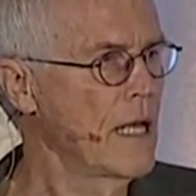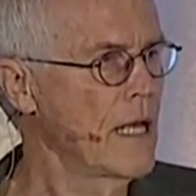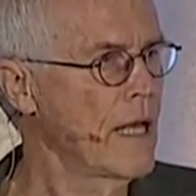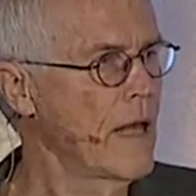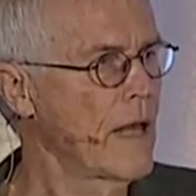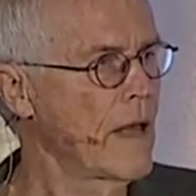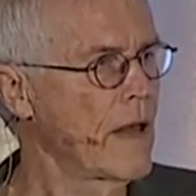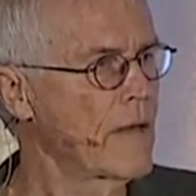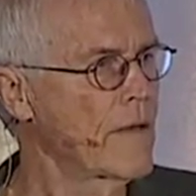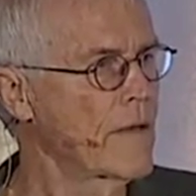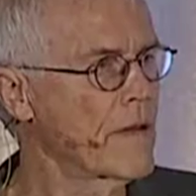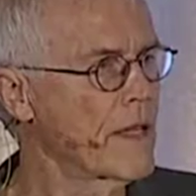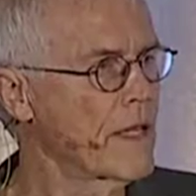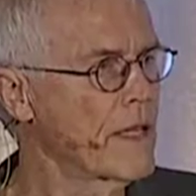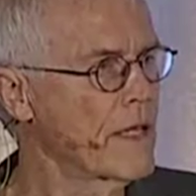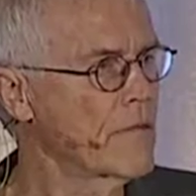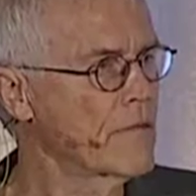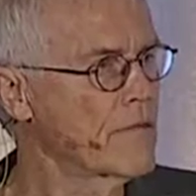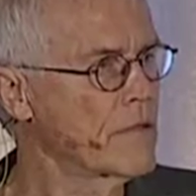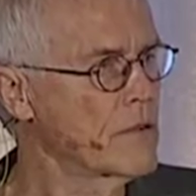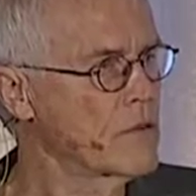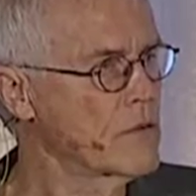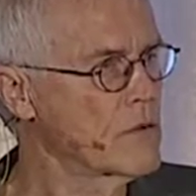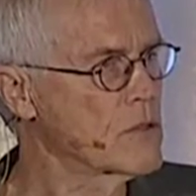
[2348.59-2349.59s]
and
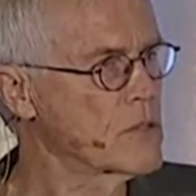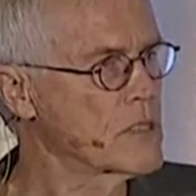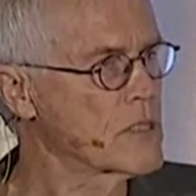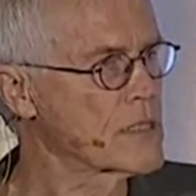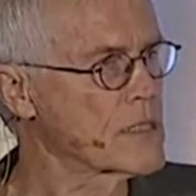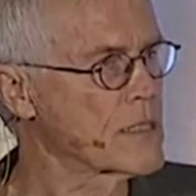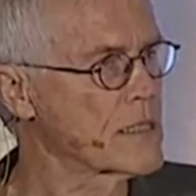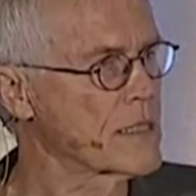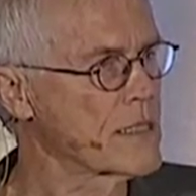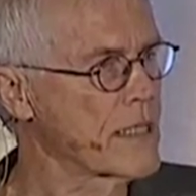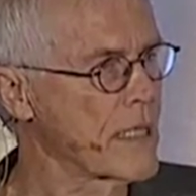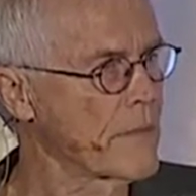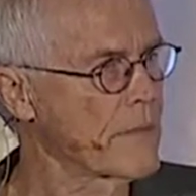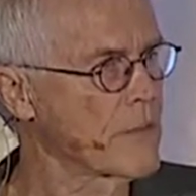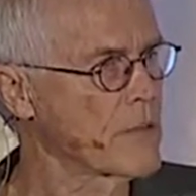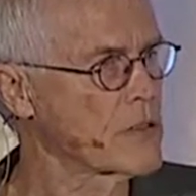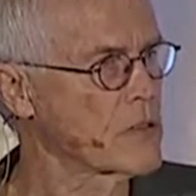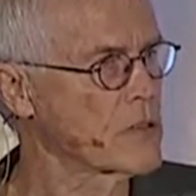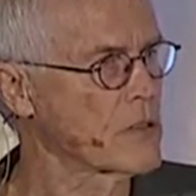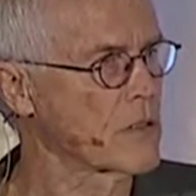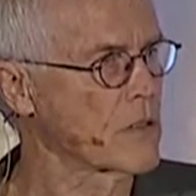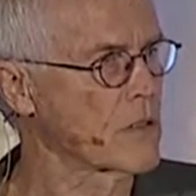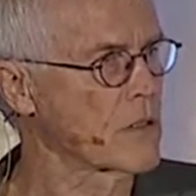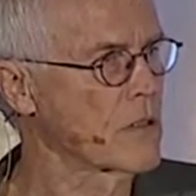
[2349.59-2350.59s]
it reduces the
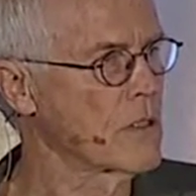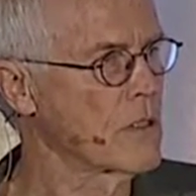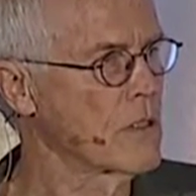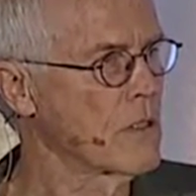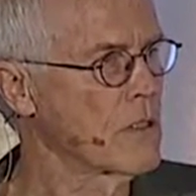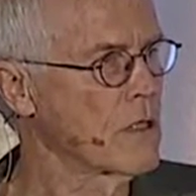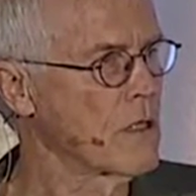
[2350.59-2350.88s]
temperature